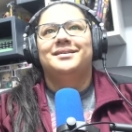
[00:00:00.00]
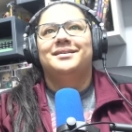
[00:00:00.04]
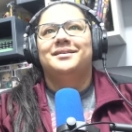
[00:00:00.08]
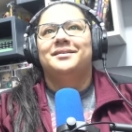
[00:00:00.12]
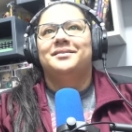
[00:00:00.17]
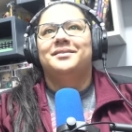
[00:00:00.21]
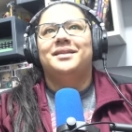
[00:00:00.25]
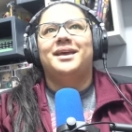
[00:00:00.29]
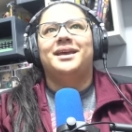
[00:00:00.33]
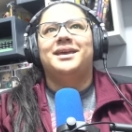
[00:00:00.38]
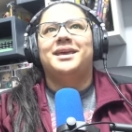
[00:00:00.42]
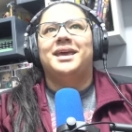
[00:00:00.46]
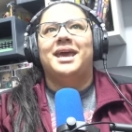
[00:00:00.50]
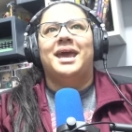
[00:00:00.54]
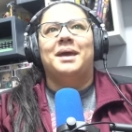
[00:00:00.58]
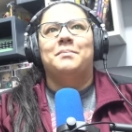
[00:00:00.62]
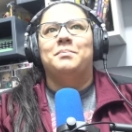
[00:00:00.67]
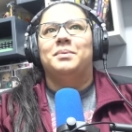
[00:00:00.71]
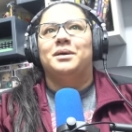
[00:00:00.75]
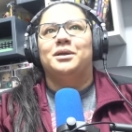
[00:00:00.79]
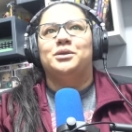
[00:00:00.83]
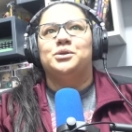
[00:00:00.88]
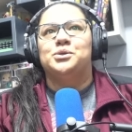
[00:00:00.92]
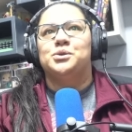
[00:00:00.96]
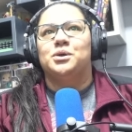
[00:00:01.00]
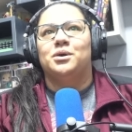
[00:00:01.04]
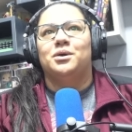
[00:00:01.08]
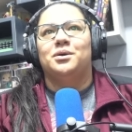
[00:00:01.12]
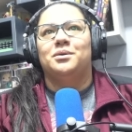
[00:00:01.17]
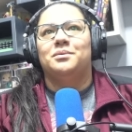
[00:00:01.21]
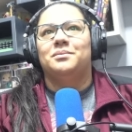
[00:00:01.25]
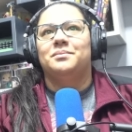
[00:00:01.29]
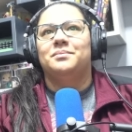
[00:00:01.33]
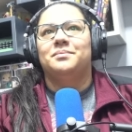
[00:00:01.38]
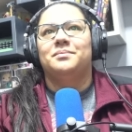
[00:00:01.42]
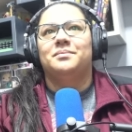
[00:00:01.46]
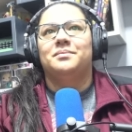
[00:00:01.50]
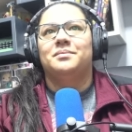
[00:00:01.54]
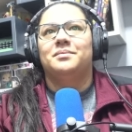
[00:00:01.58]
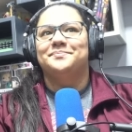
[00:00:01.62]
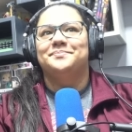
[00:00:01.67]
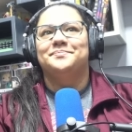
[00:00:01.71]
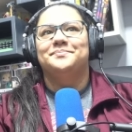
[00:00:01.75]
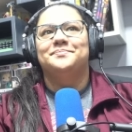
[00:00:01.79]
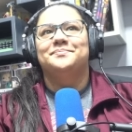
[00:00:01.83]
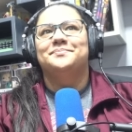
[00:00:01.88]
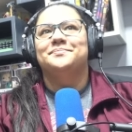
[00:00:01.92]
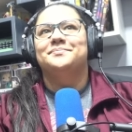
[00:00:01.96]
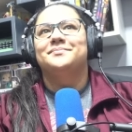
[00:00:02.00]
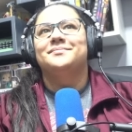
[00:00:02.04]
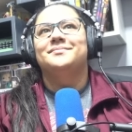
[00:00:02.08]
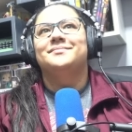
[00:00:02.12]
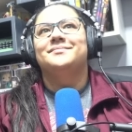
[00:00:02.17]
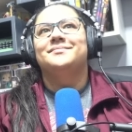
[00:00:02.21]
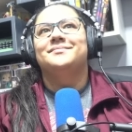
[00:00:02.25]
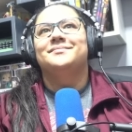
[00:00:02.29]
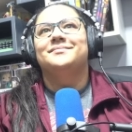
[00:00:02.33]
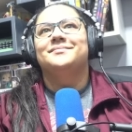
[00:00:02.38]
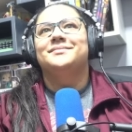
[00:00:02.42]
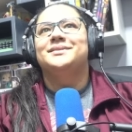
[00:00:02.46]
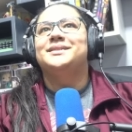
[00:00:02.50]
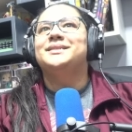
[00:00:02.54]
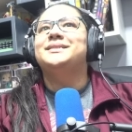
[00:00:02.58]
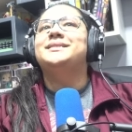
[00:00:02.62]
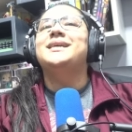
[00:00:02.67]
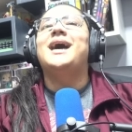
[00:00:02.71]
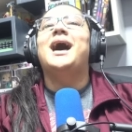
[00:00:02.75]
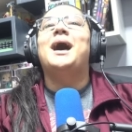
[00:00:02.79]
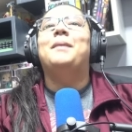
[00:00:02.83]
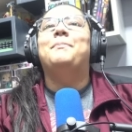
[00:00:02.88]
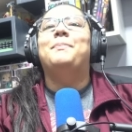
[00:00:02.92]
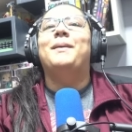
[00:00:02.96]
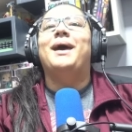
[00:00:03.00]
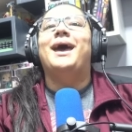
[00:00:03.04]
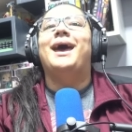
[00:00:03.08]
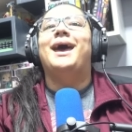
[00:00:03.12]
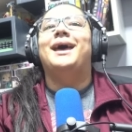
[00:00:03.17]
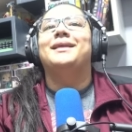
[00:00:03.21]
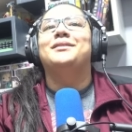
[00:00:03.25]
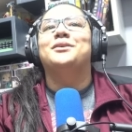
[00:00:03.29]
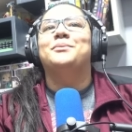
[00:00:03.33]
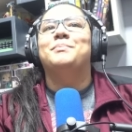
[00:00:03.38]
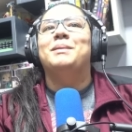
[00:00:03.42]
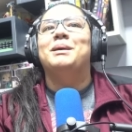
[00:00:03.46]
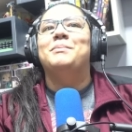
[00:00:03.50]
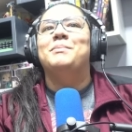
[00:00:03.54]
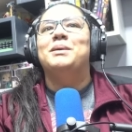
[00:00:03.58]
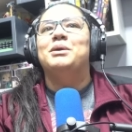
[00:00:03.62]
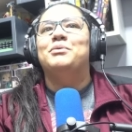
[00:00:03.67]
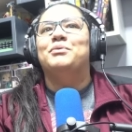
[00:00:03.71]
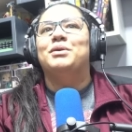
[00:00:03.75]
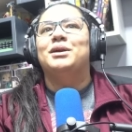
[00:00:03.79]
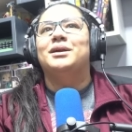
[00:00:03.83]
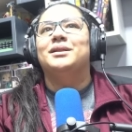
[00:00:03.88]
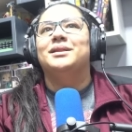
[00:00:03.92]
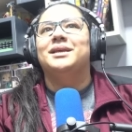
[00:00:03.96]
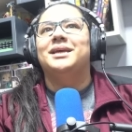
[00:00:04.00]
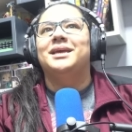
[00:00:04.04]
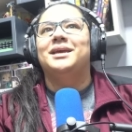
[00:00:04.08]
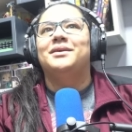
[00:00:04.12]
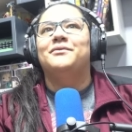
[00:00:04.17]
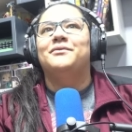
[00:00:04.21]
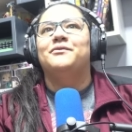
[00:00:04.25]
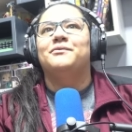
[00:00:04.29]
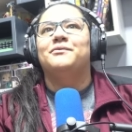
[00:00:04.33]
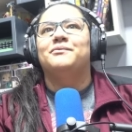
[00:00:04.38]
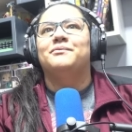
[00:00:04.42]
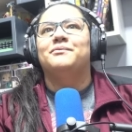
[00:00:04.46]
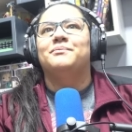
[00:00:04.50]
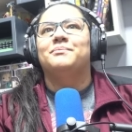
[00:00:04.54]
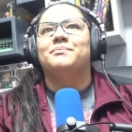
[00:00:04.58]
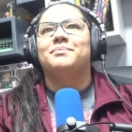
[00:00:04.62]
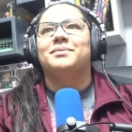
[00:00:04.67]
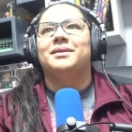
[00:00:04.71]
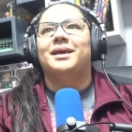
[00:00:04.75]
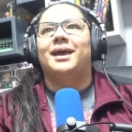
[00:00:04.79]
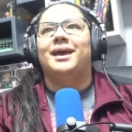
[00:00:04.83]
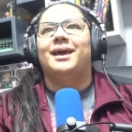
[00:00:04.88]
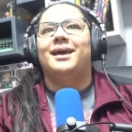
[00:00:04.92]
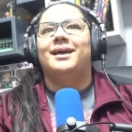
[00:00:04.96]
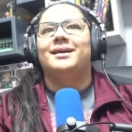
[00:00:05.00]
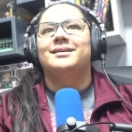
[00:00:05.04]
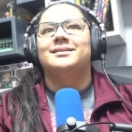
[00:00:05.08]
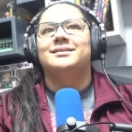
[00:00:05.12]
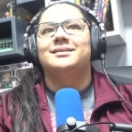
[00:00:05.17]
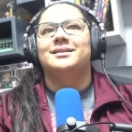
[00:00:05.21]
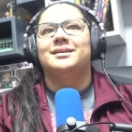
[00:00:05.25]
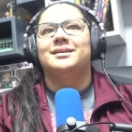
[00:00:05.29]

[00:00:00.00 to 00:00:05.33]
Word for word: That can't be true. Stop it! Don't make me relieve this.